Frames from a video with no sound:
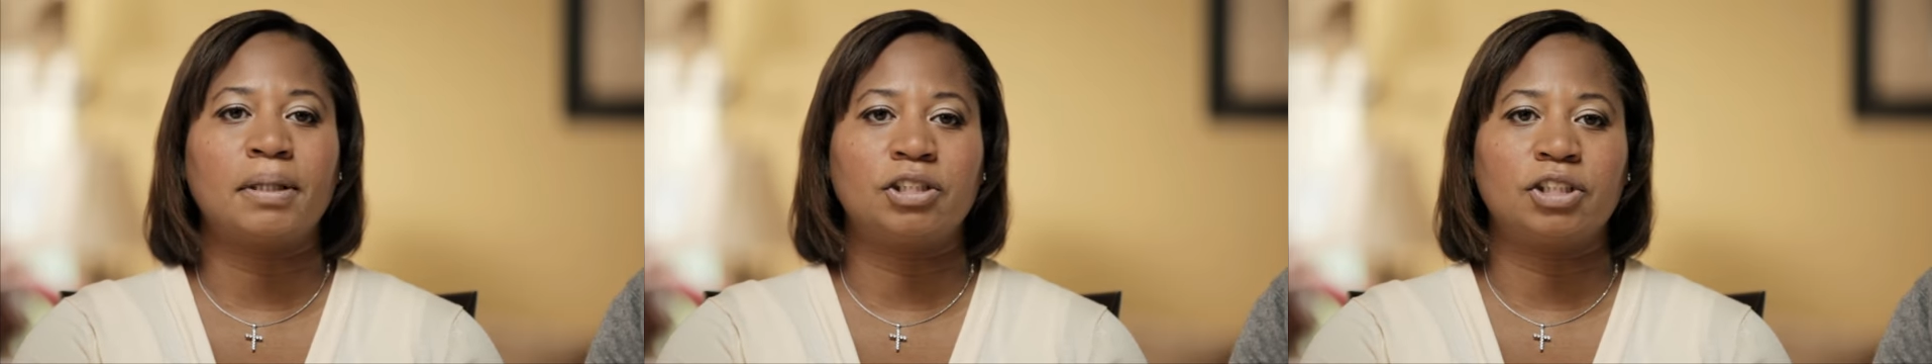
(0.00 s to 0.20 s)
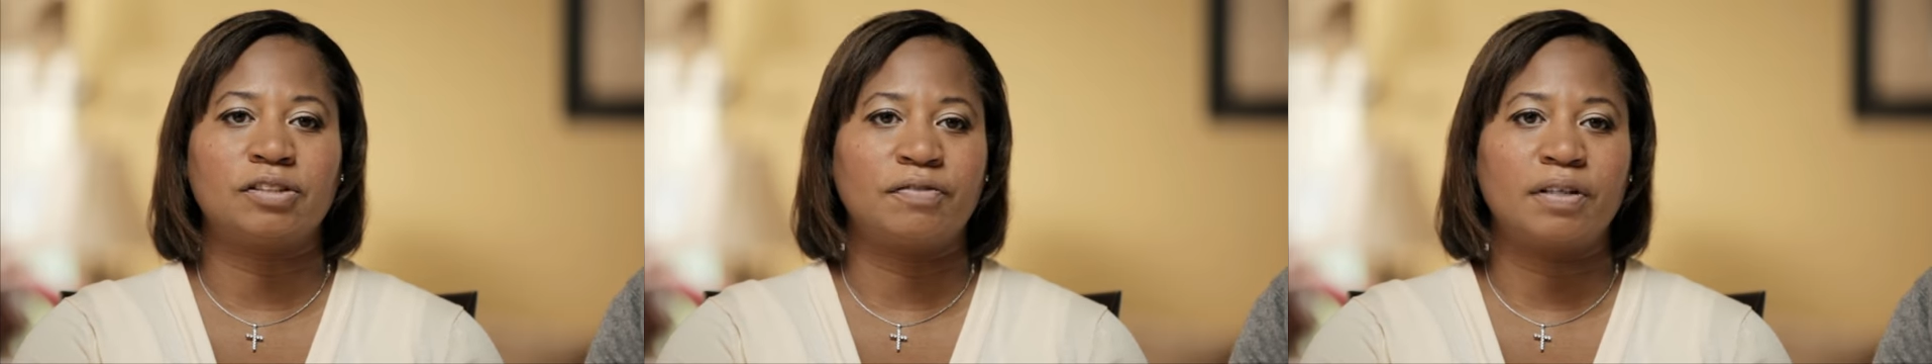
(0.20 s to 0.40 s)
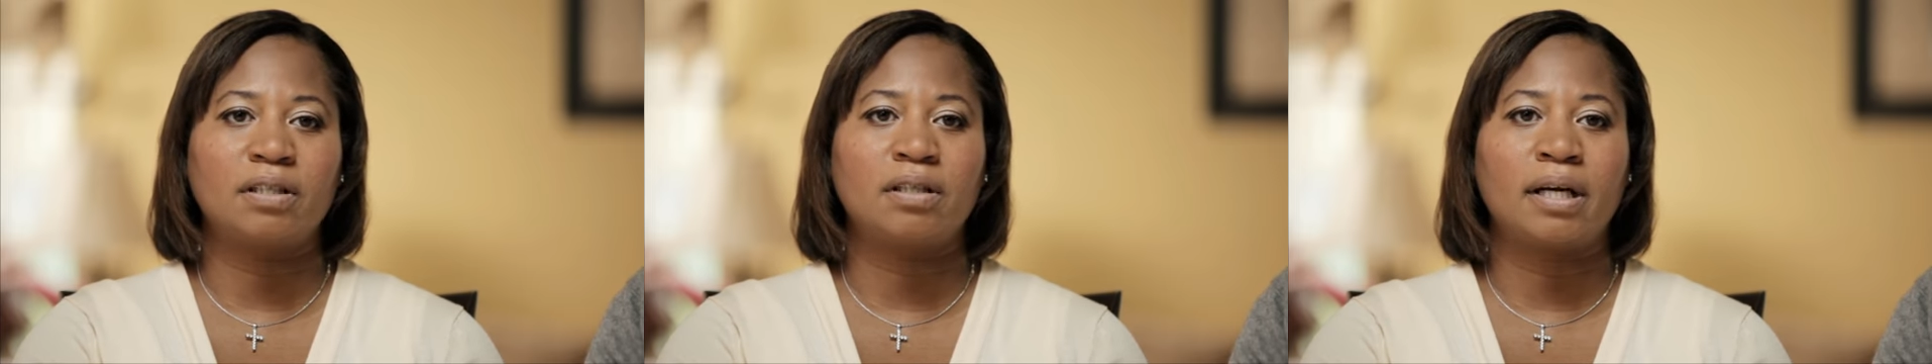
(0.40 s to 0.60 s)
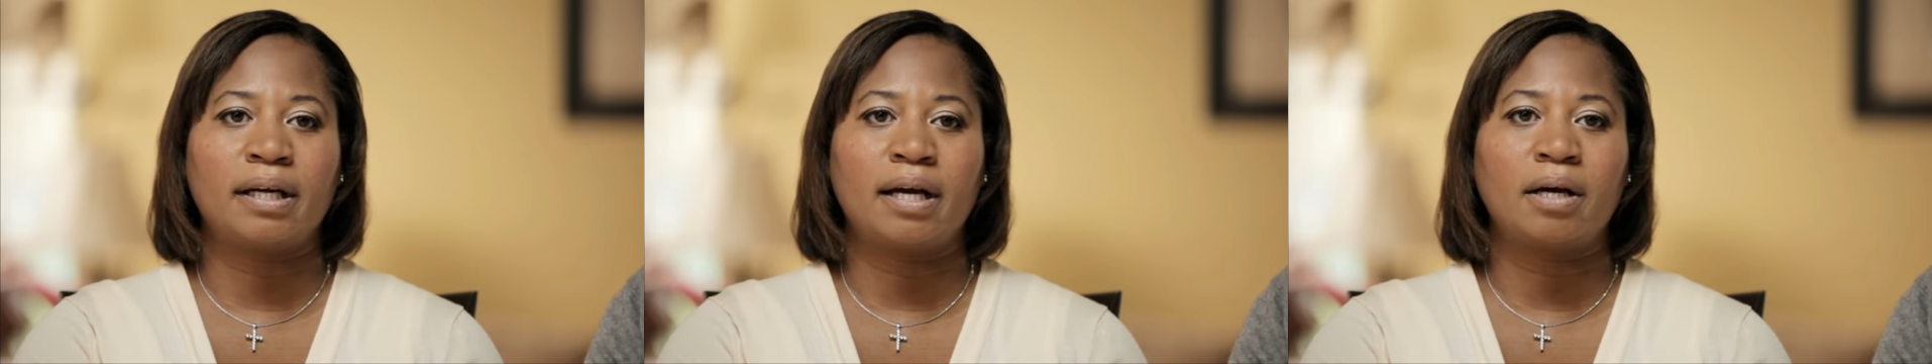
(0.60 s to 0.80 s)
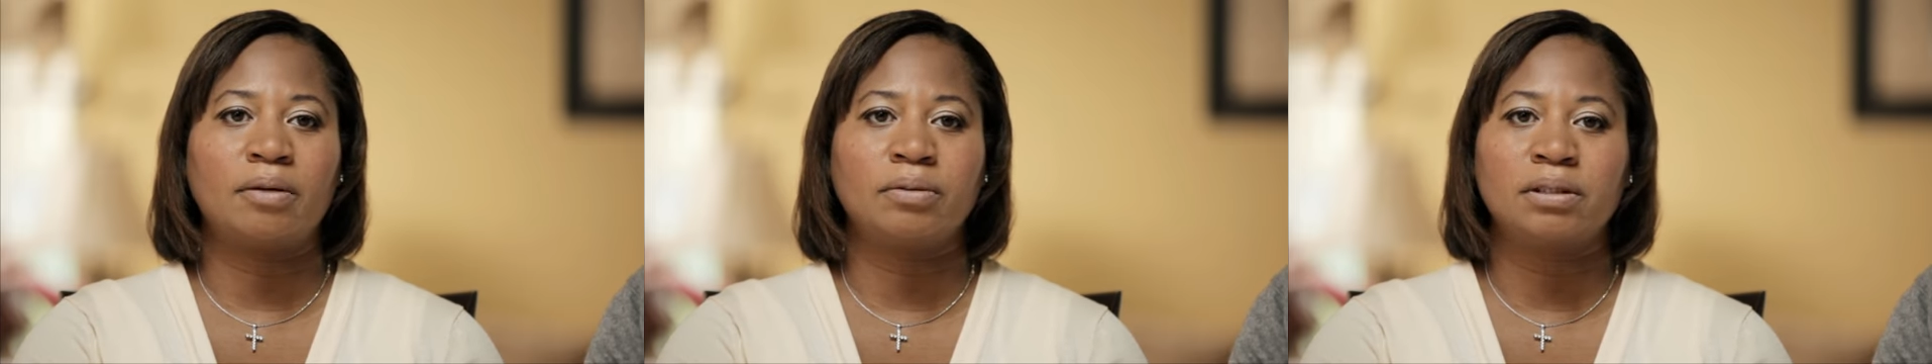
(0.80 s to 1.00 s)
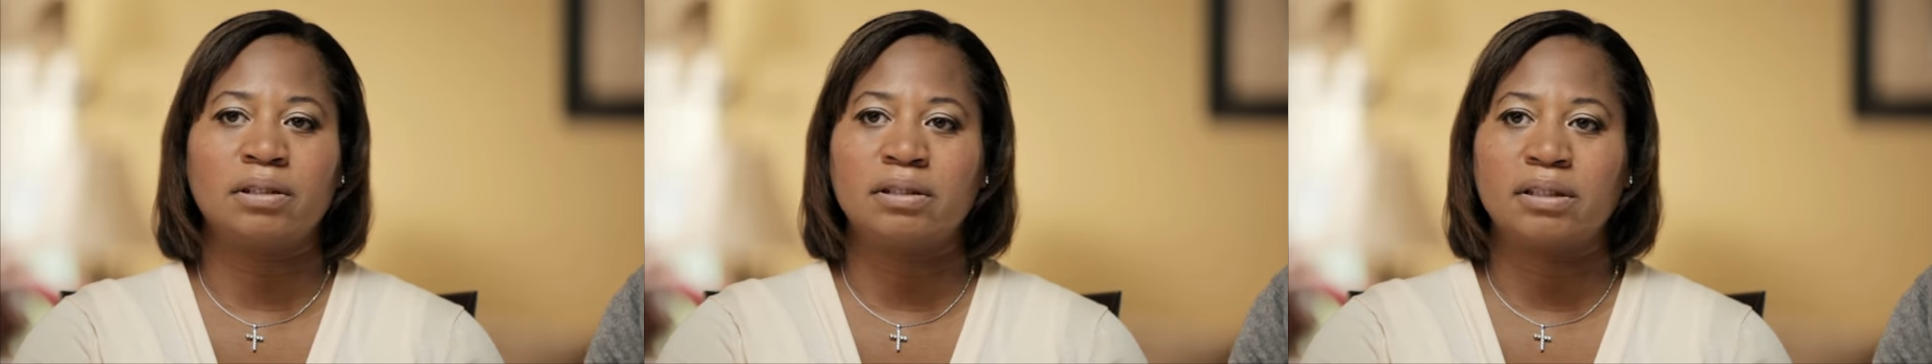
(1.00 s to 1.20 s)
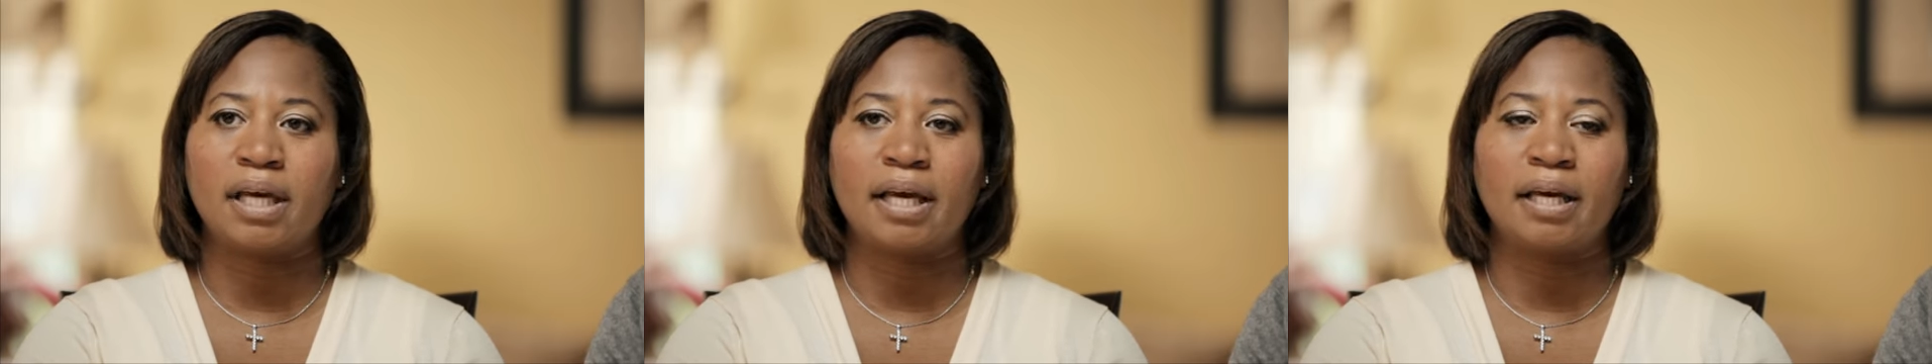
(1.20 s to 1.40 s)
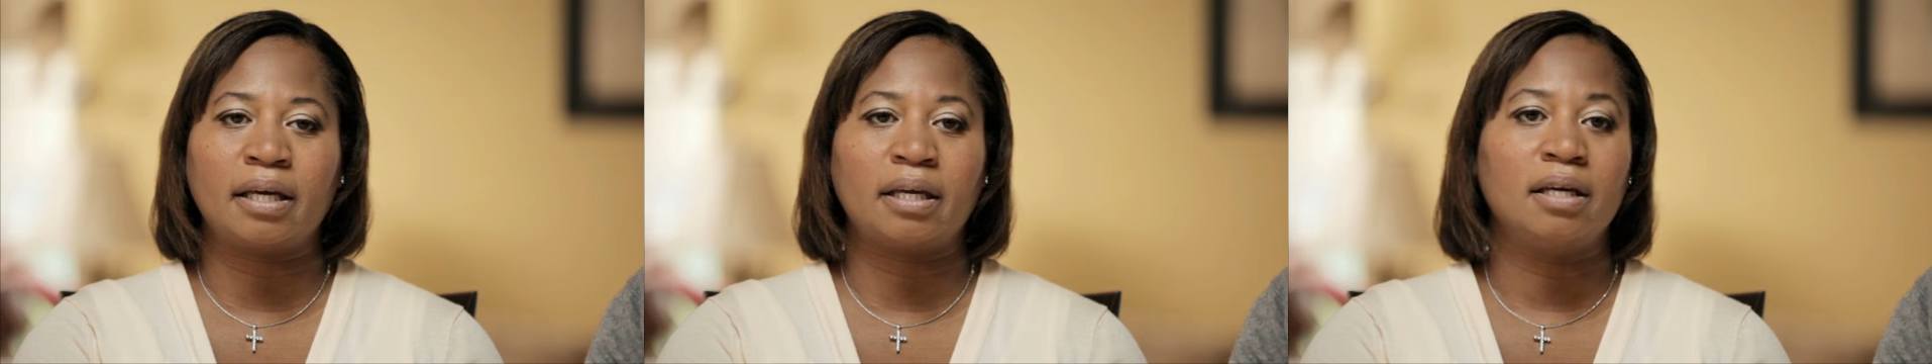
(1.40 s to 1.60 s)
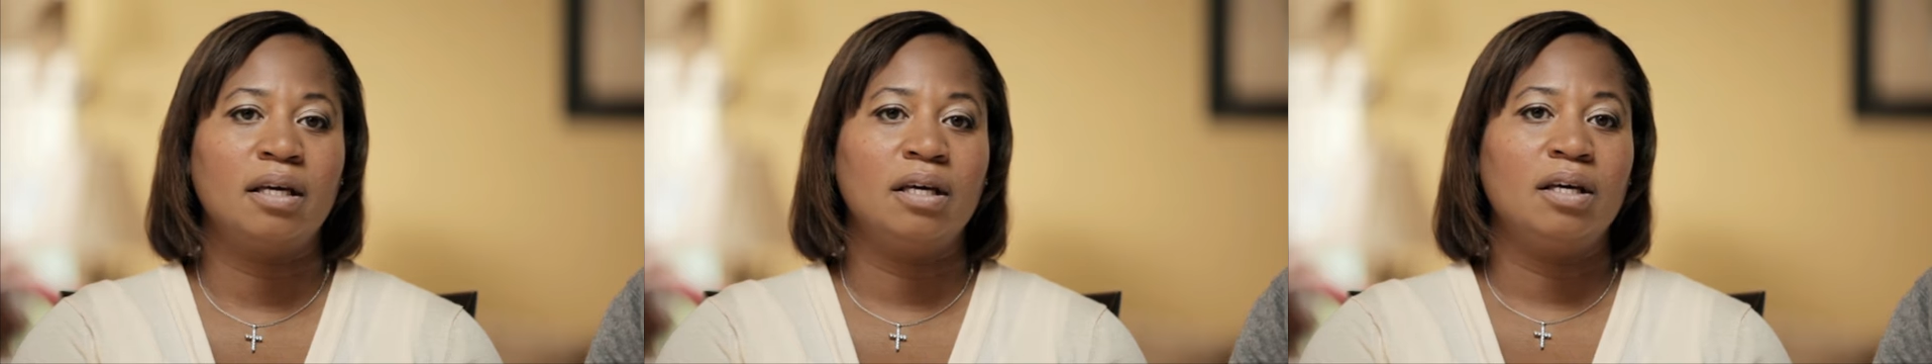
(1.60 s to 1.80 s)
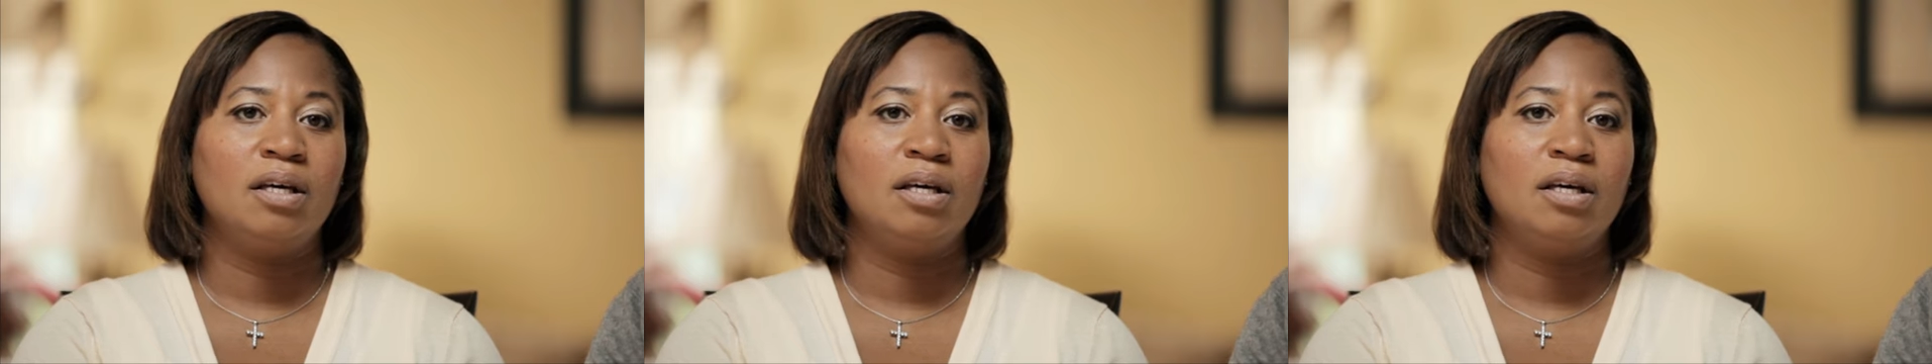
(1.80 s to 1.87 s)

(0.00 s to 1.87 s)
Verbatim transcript: I just felt like I was a,